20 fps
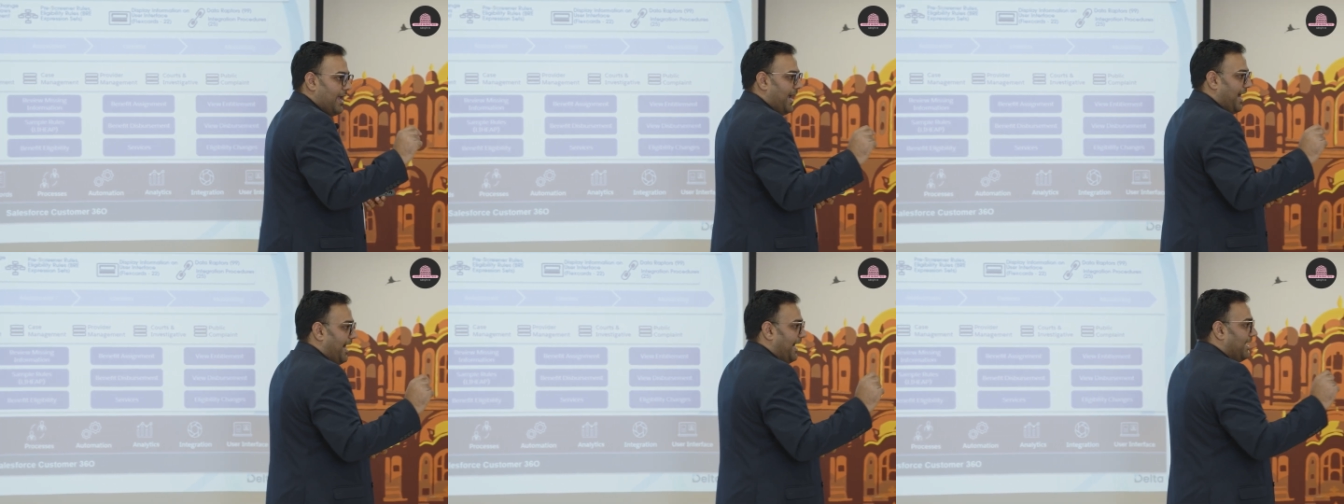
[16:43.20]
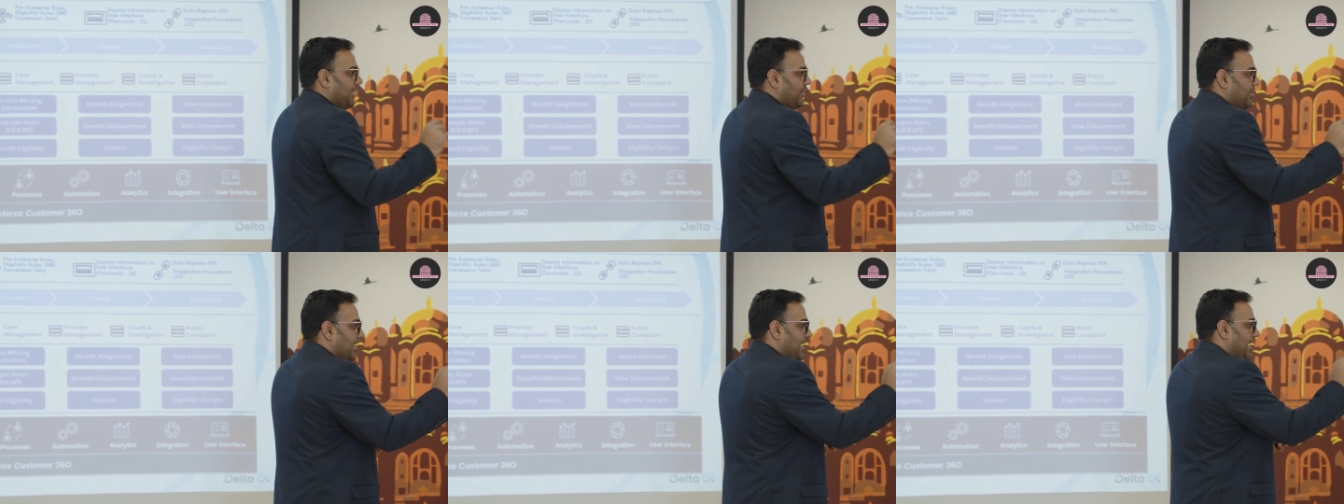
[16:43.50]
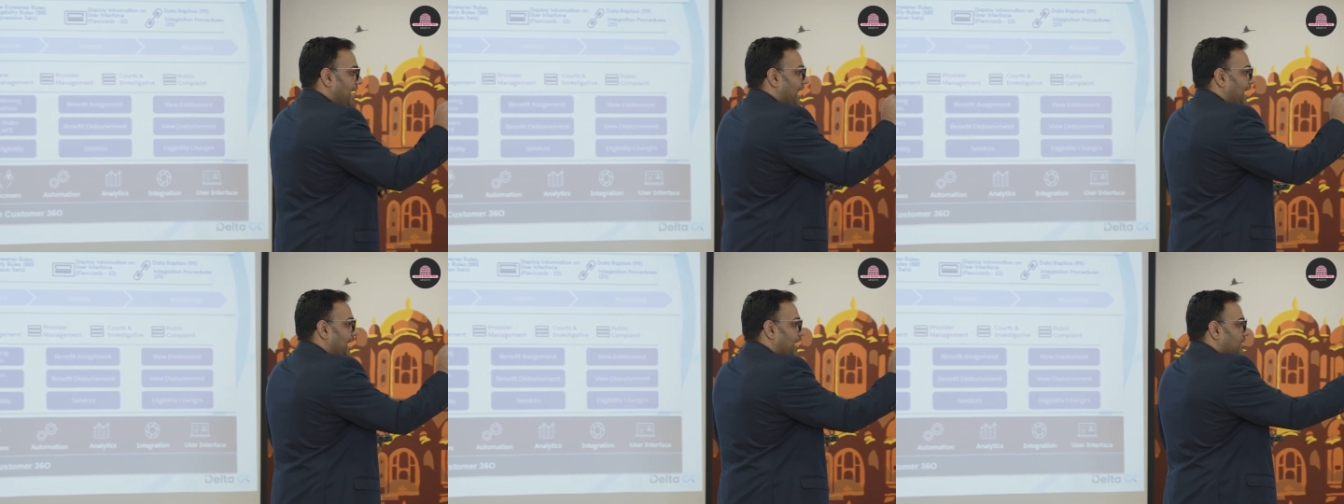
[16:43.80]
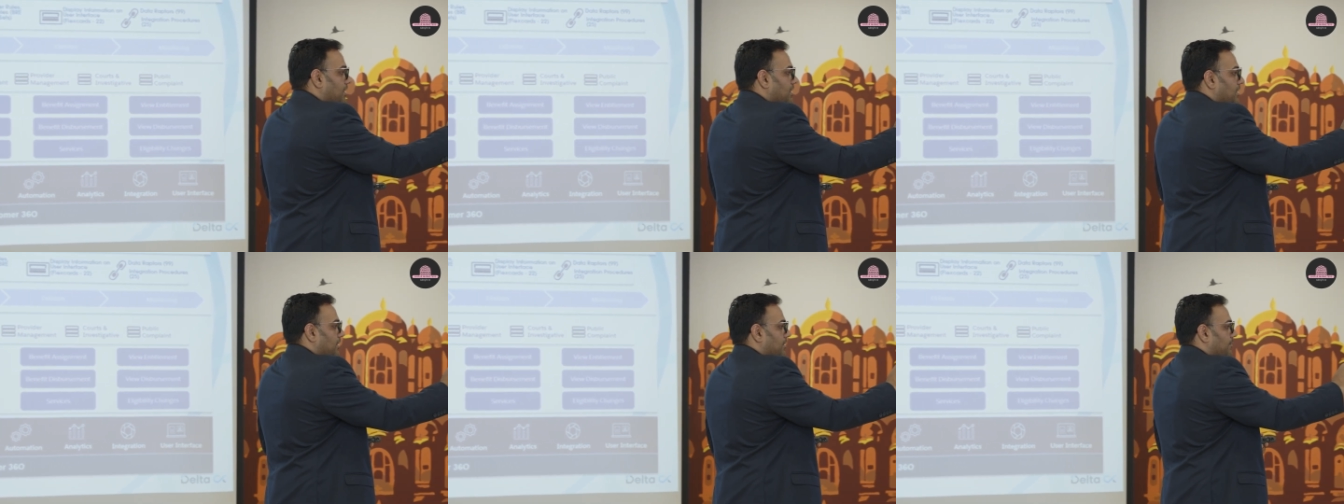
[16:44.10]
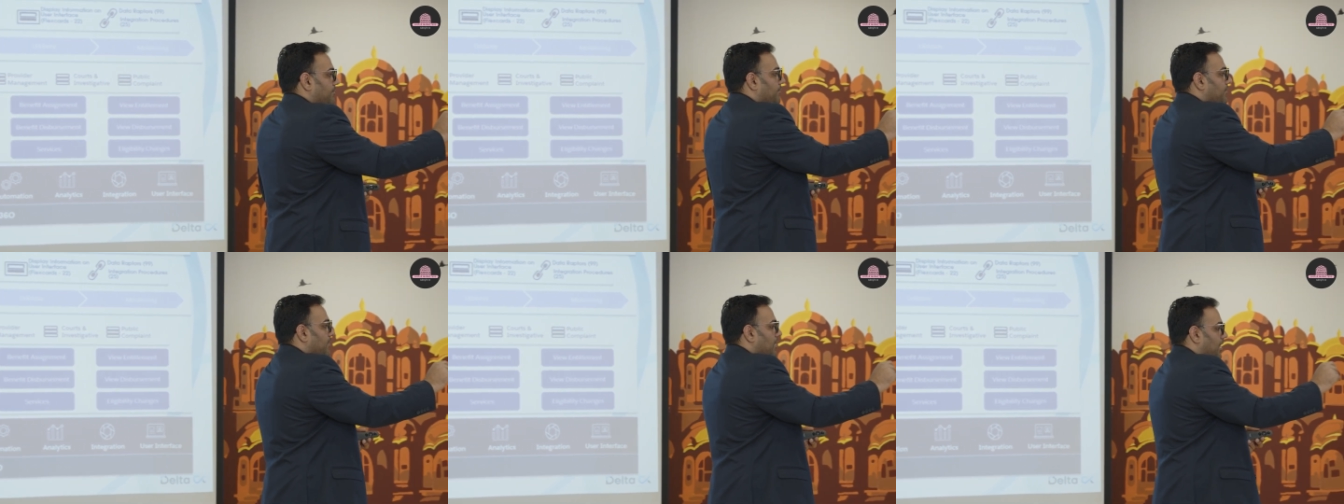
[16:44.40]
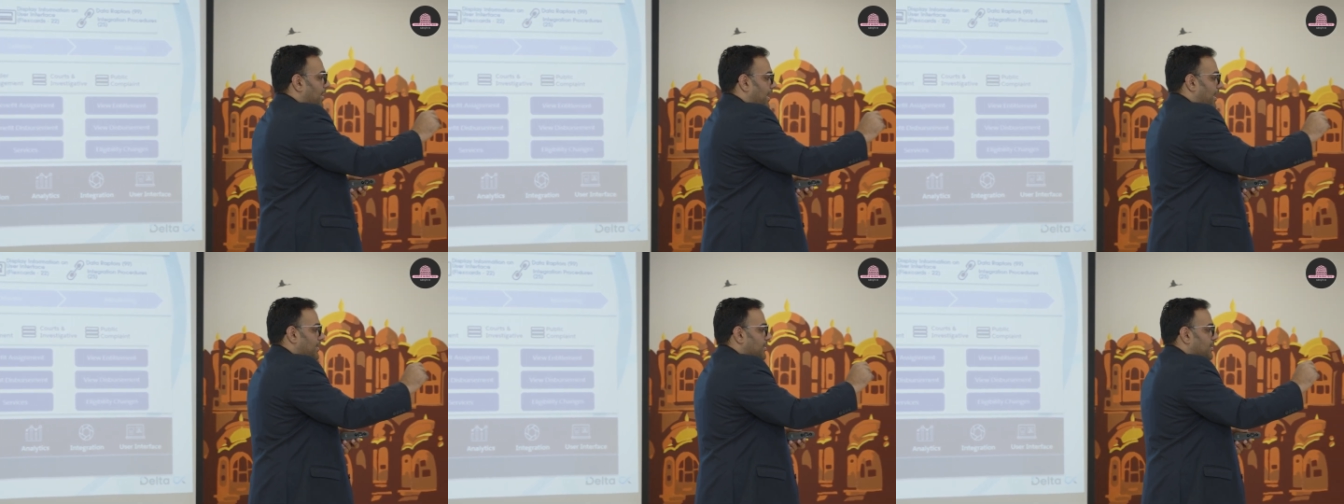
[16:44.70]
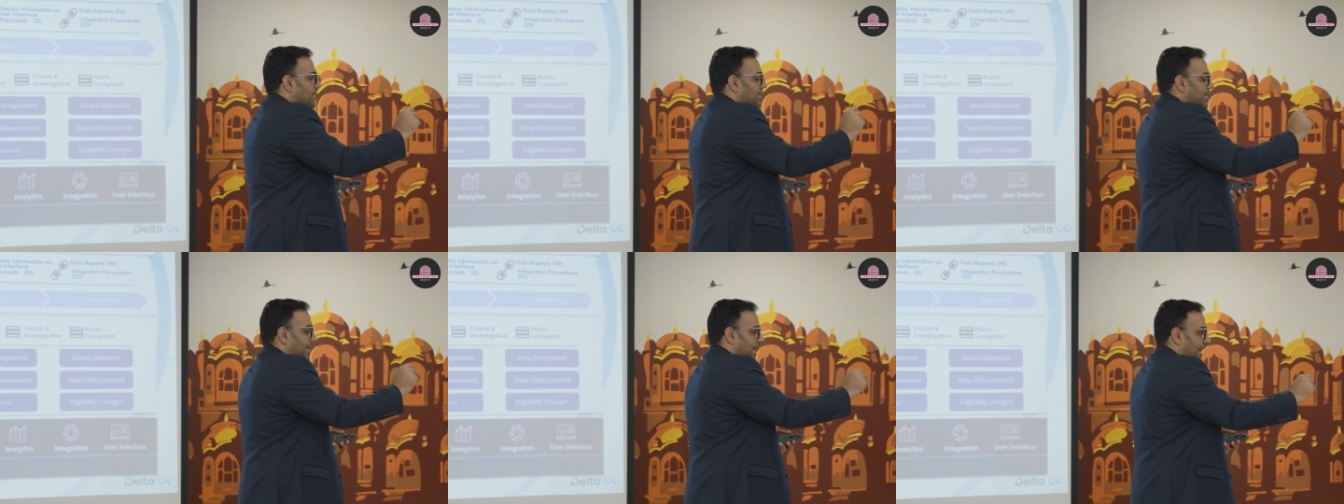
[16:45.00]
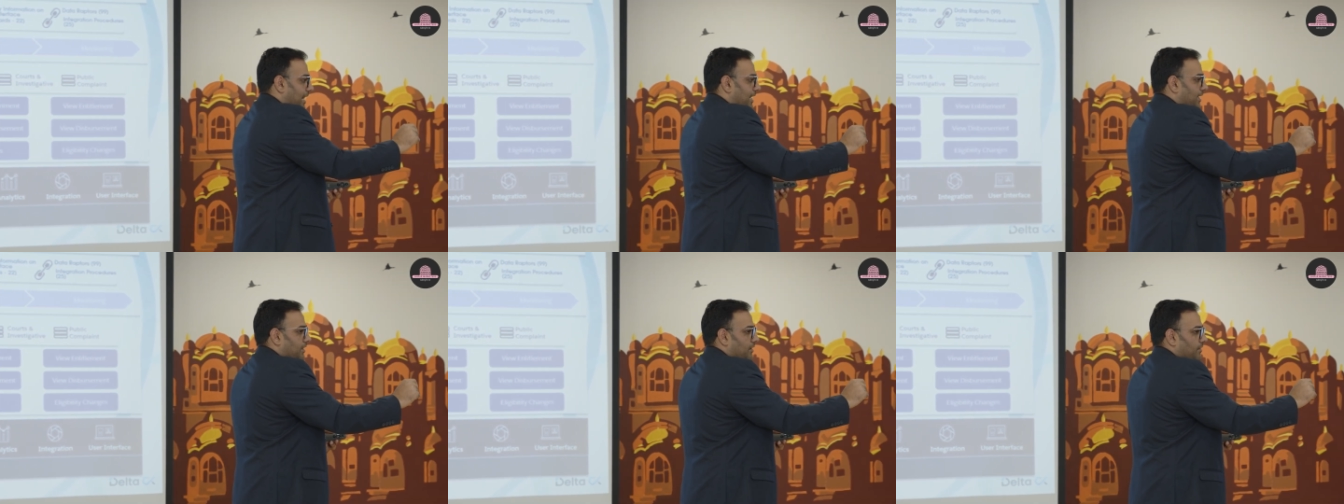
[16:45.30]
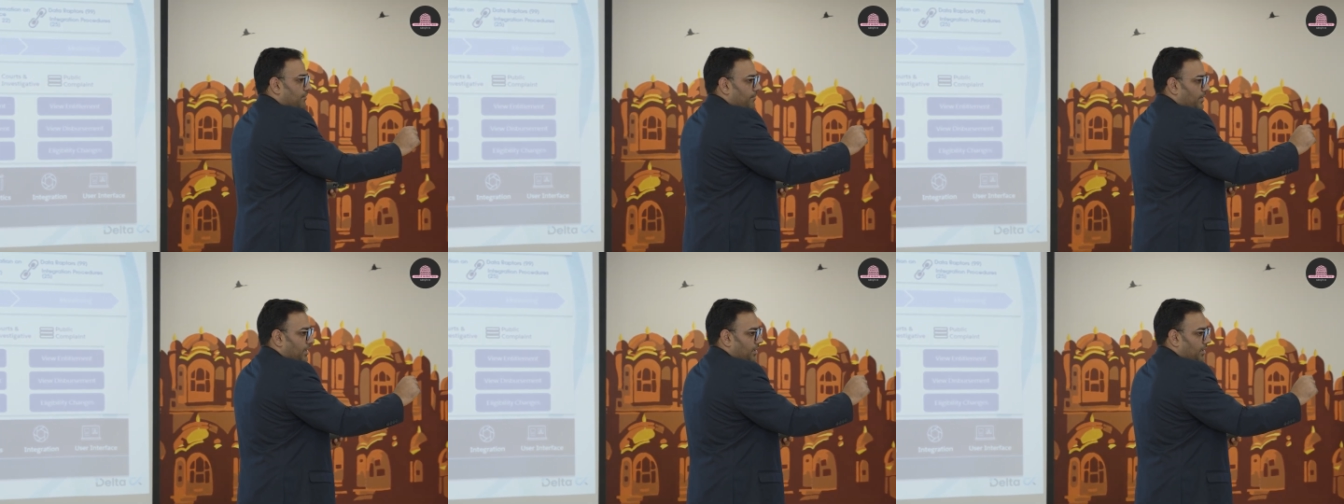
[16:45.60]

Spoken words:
And the end client,